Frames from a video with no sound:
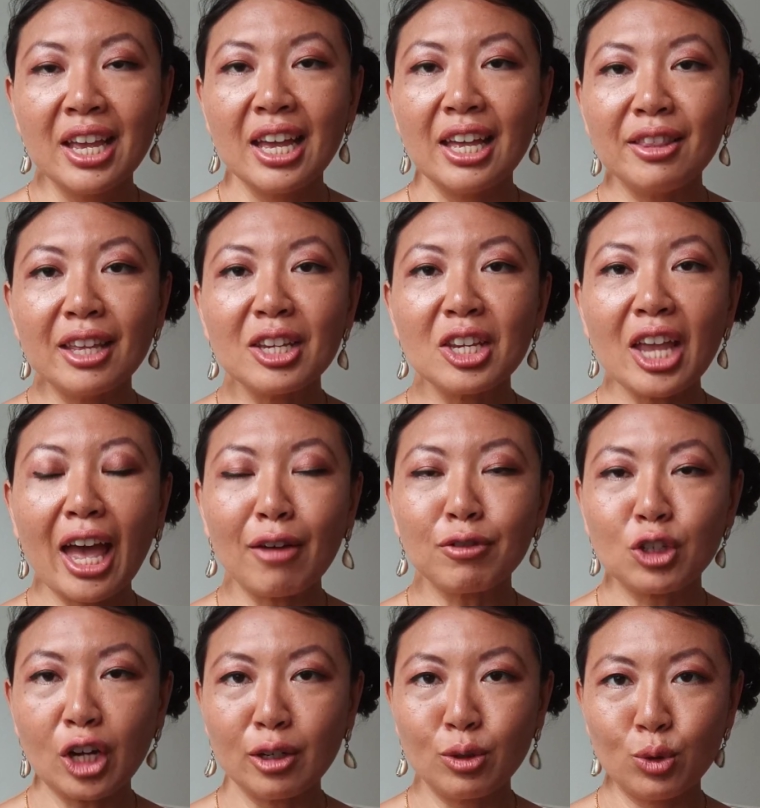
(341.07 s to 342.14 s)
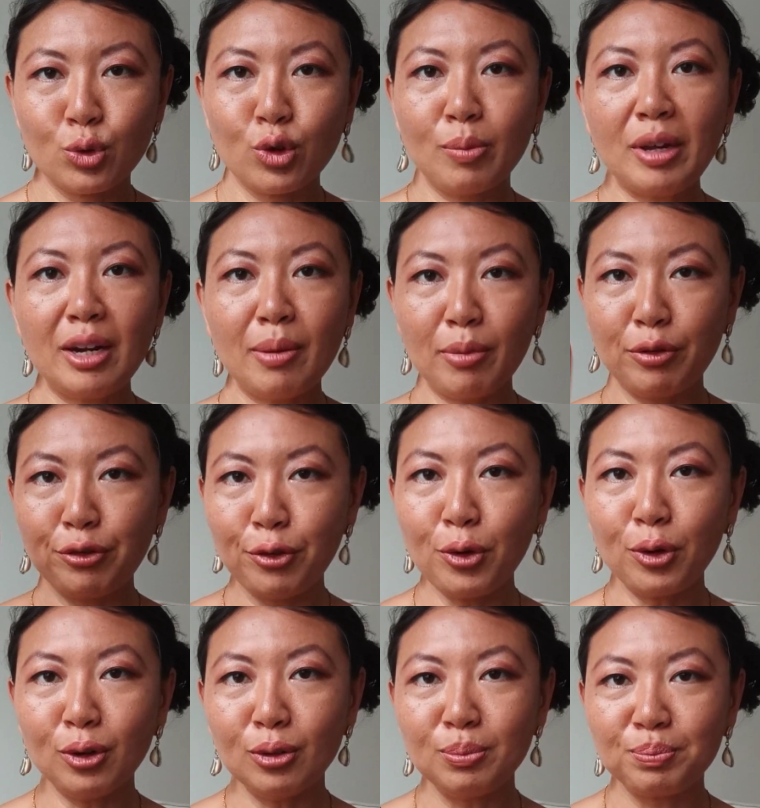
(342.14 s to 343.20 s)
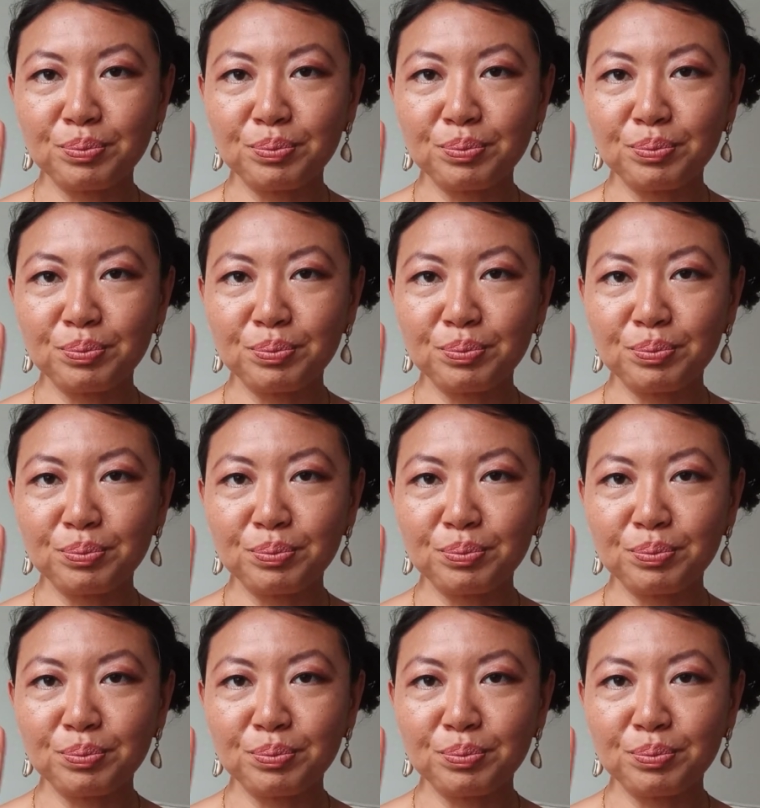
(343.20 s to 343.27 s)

And then you have childhood trauma number 4,